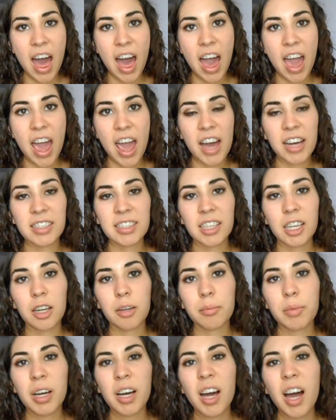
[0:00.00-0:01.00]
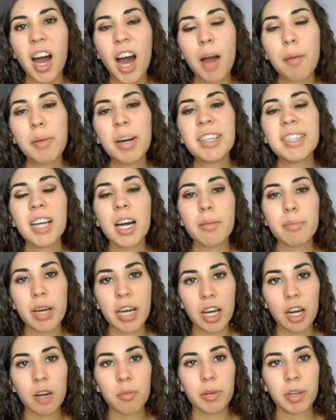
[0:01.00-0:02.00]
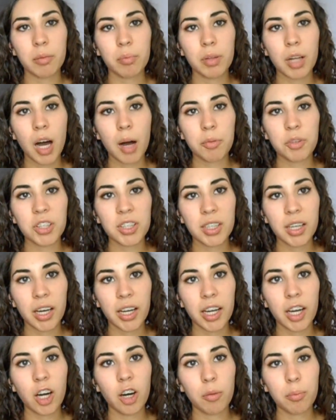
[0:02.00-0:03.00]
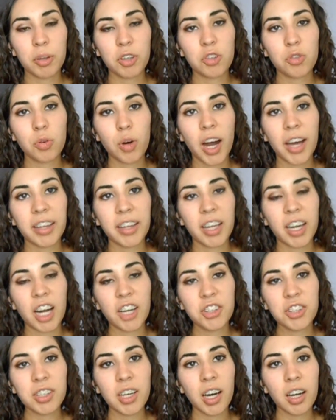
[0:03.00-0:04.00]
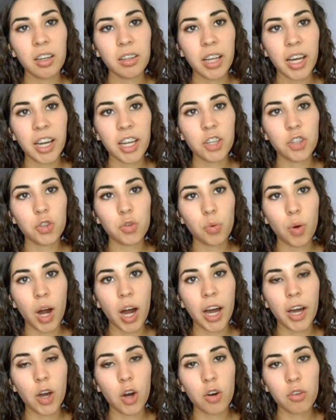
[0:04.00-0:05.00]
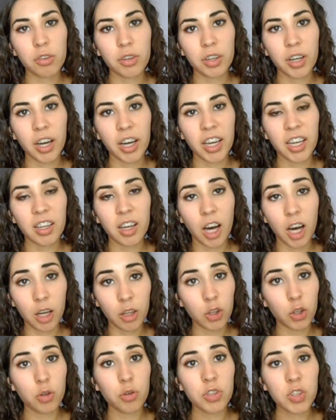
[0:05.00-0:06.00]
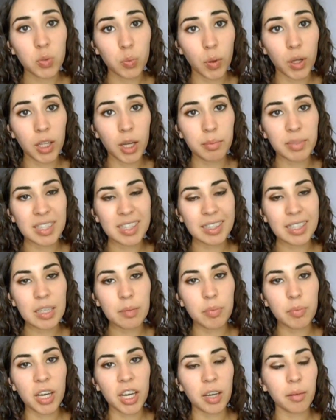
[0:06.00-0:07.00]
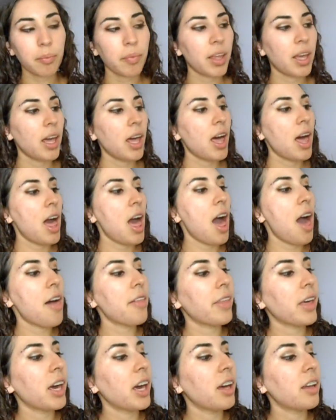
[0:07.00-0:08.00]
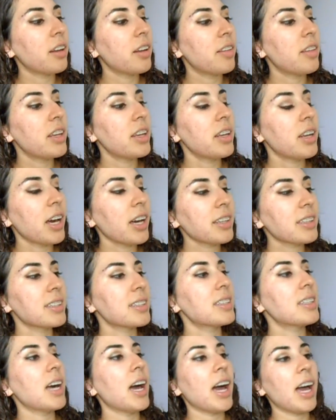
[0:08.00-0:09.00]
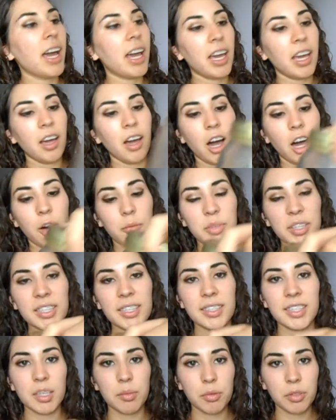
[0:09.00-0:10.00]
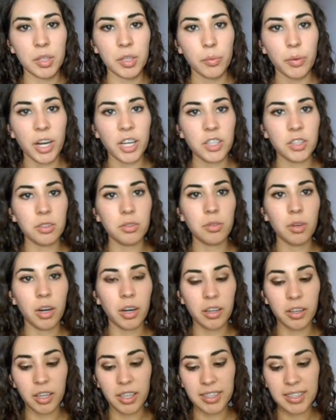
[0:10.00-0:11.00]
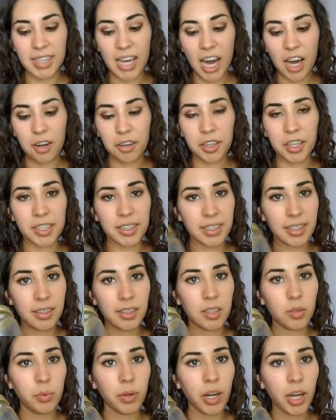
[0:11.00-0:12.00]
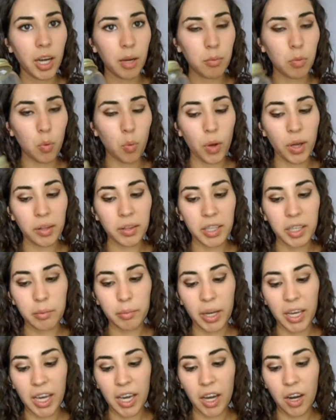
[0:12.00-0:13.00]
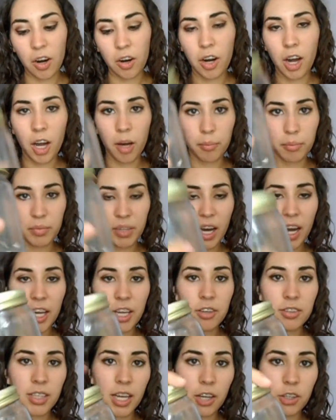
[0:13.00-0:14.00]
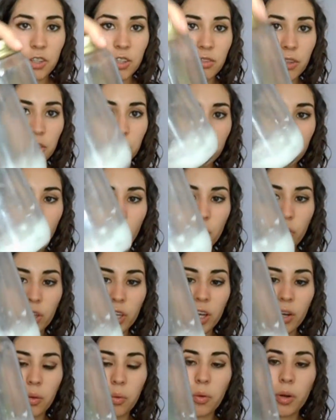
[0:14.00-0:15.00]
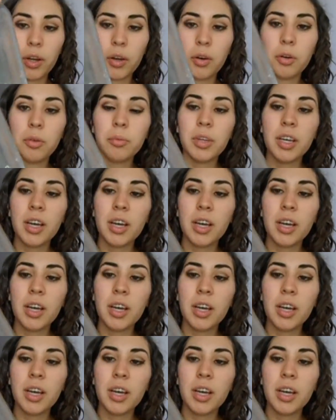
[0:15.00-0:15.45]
And I might tie my hair up in a plop, just kind of help it dry, and then I just kind of let it dry overnight loose while I'm sleeping. And then the next day, this is typically what I do on Saturdays. This is when I am oiling my hair. I use extra virgin coconut oil.